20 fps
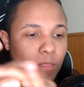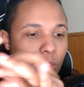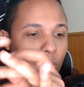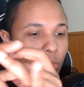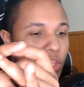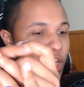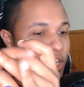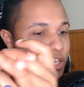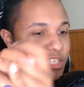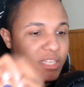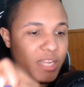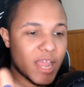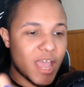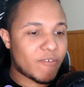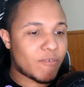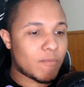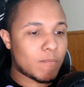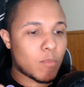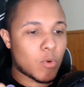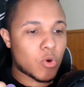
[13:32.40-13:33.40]
doesn't
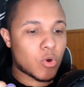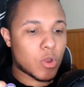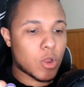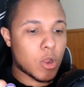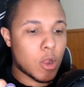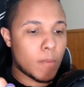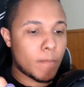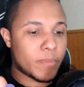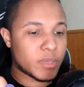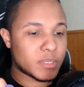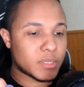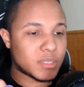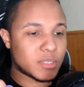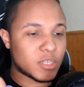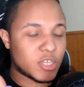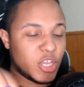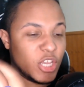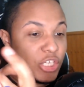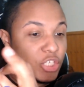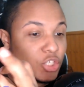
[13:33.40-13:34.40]
have a moral compass,
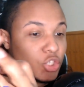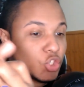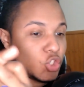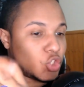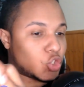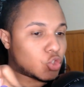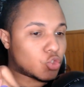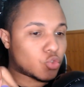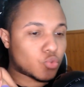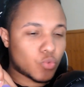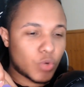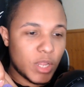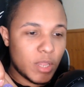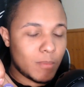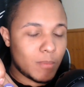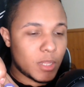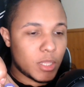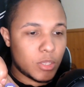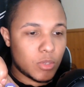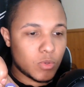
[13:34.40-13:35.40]

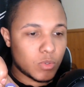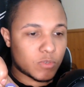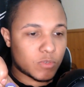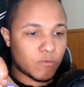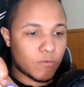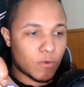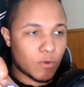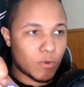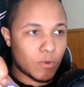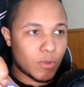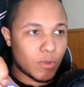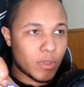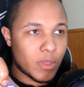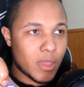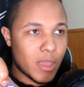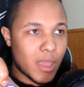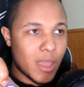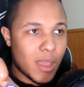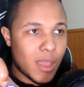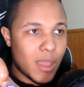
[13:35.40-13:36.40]
extremely useful,
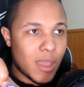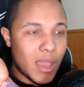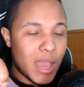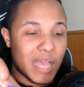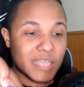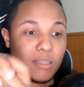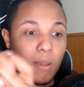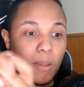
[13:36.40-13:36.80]
has a